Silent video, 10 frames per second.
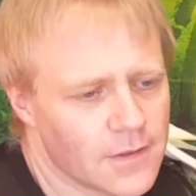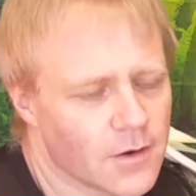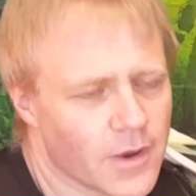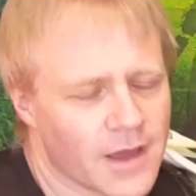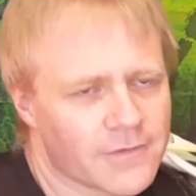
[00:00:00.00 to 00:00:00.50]

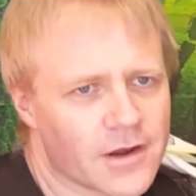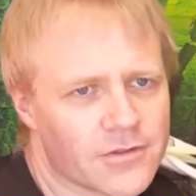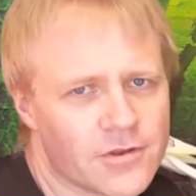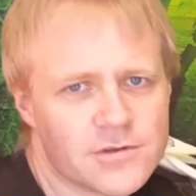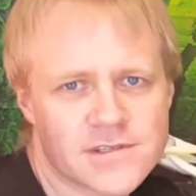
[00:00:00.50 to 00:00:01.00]
I've got a
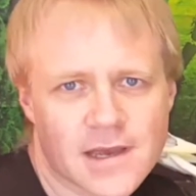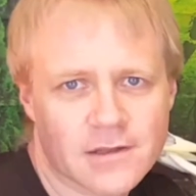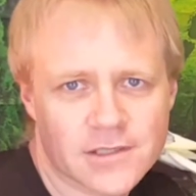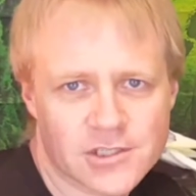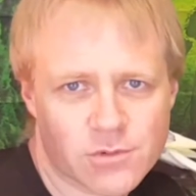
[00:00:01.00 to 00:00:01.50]

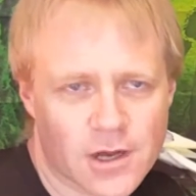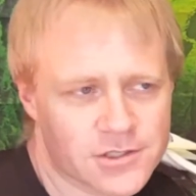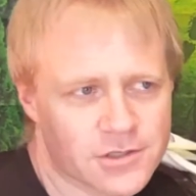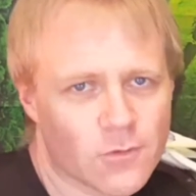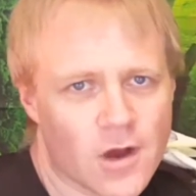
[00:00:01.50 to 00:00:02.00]
2-cycle
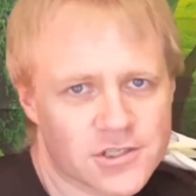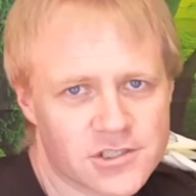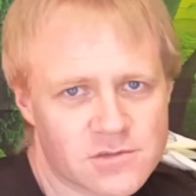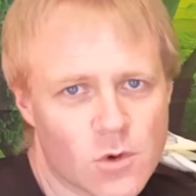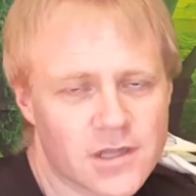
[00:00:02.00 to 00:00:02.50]
dishwasher. It
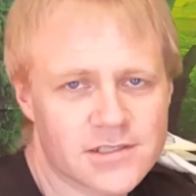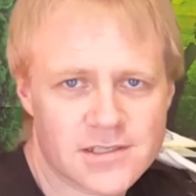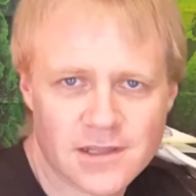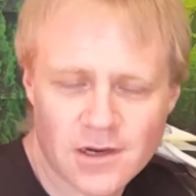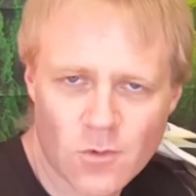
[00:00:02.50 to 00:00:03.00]
washes once
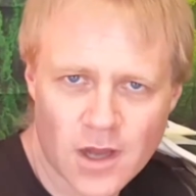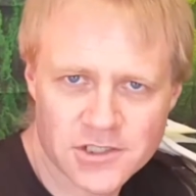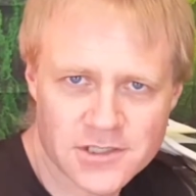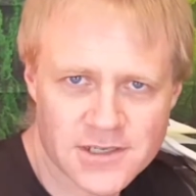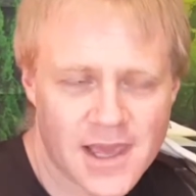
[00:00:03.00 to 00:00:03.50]
and then it
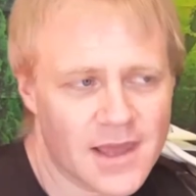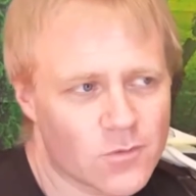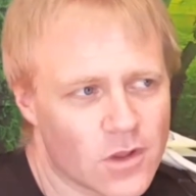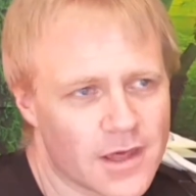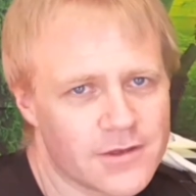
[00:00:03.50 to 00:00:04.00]
washes
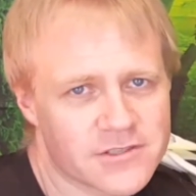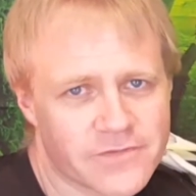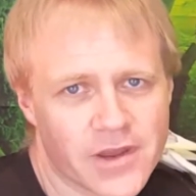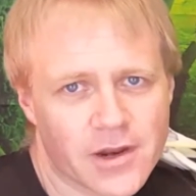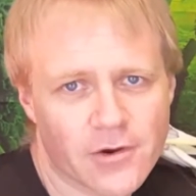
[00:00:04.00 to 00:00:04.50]
again. Well, I use
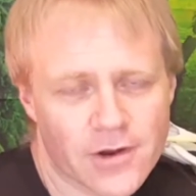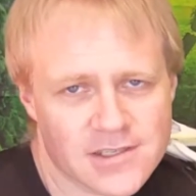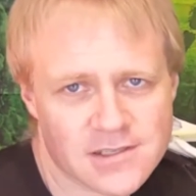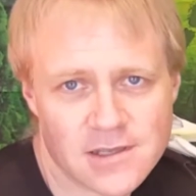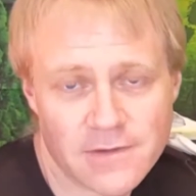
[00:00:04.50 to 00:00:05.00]
vinegar
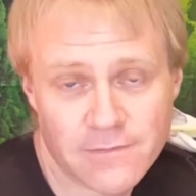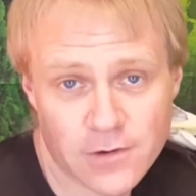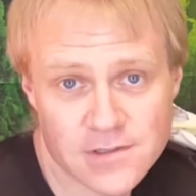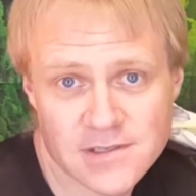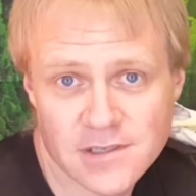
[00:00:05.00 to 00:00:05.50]
as the
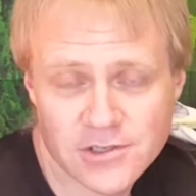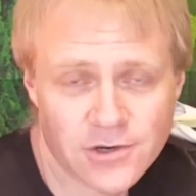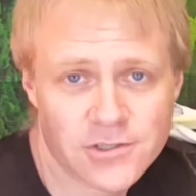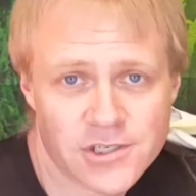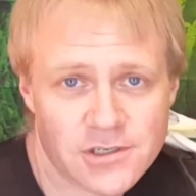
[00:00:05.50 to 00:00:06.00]
first
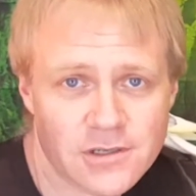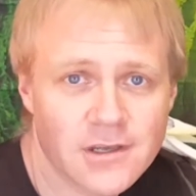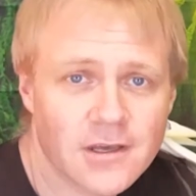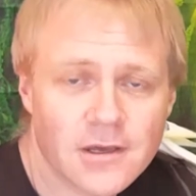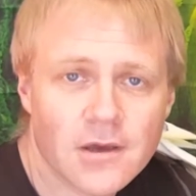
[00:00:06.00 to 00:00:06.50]
detergent
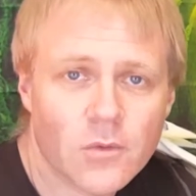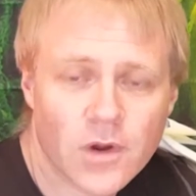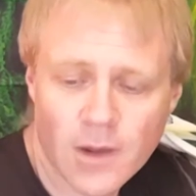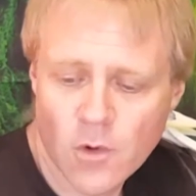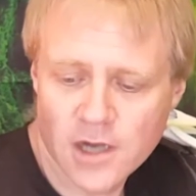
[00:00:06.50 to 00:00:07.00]

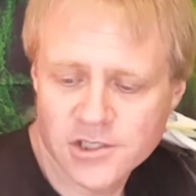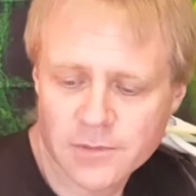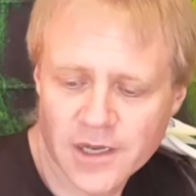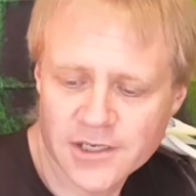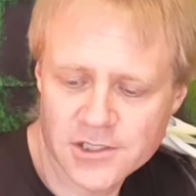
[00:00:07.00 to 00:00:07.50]
when I wash
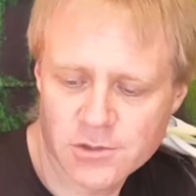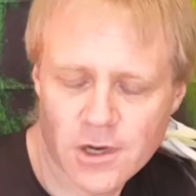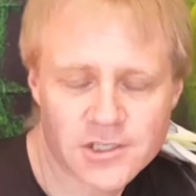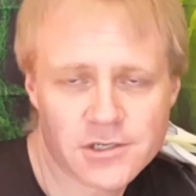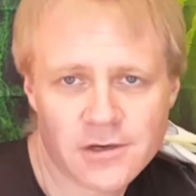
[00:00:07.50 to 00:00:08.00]
in my
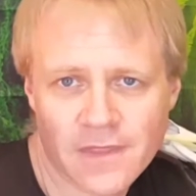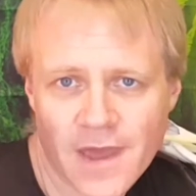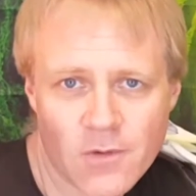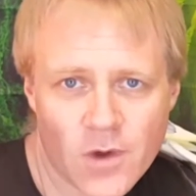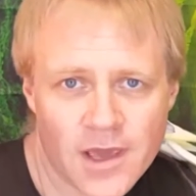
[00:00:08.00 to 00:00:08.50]
dishwasher. And
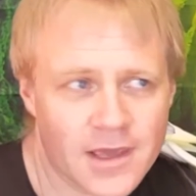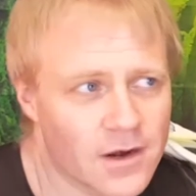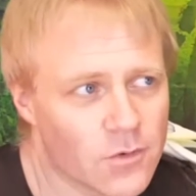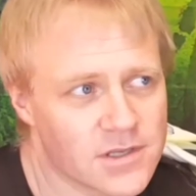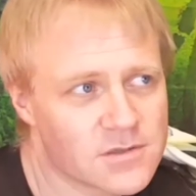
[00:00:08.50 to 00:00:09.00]
that way
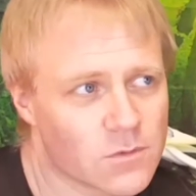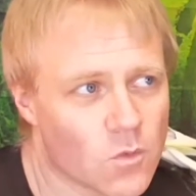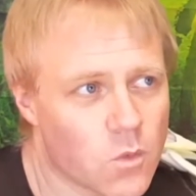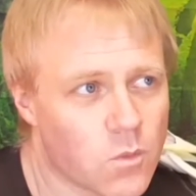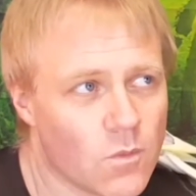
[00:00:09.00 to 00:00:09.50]
it always
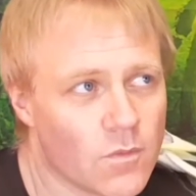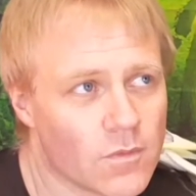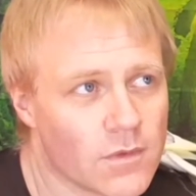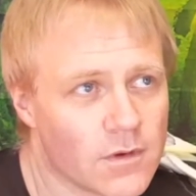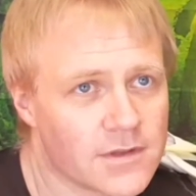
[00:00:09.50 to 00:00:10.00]

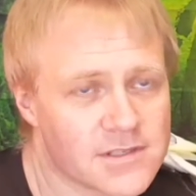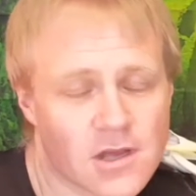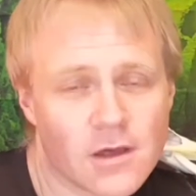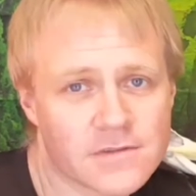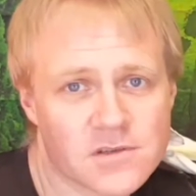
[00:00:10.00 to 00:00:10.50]

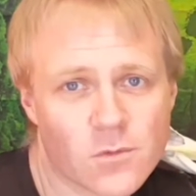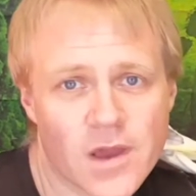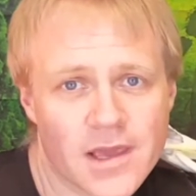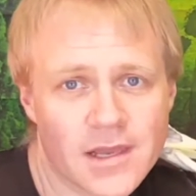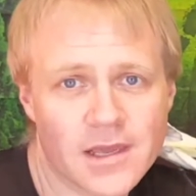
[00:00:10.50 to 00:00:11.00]
dissolves
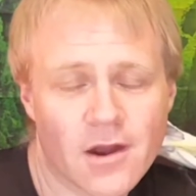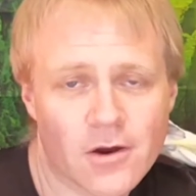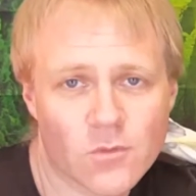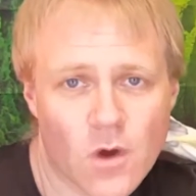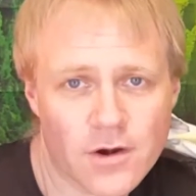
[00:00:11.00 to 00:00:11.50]
away any
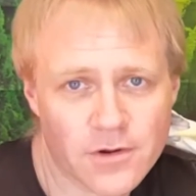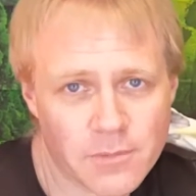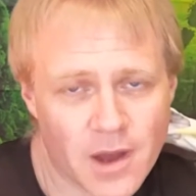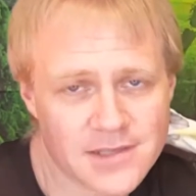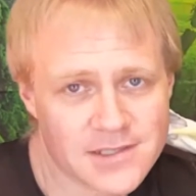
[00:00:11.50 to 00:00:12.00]
hard water
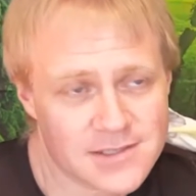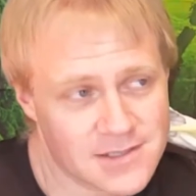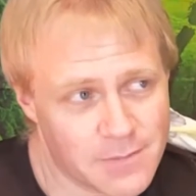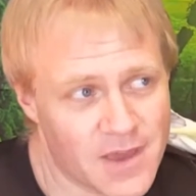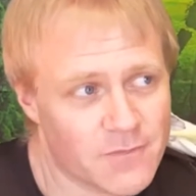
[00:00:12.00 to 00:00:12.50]
deposits
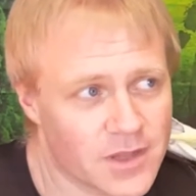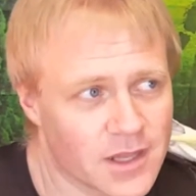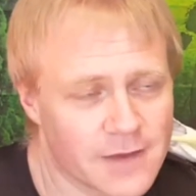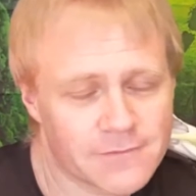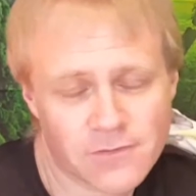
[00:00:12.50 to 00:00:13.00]
that may have been
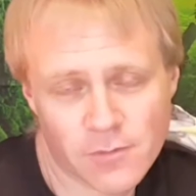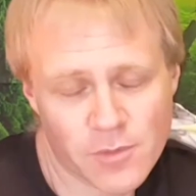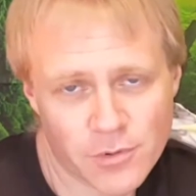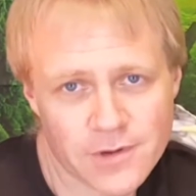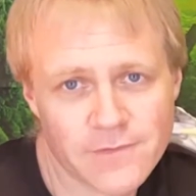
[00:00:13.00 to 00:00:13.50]
left from
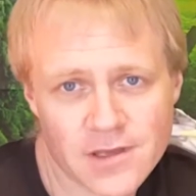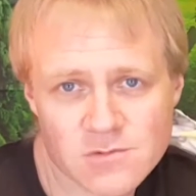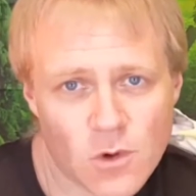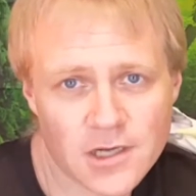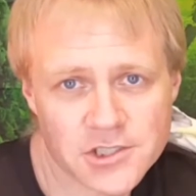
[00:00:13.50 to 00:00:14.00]
the
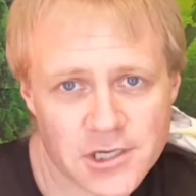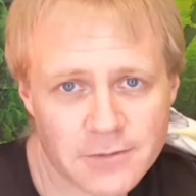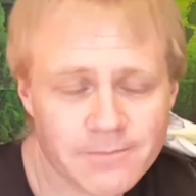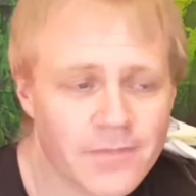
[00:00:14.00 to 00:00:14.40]
previous washing.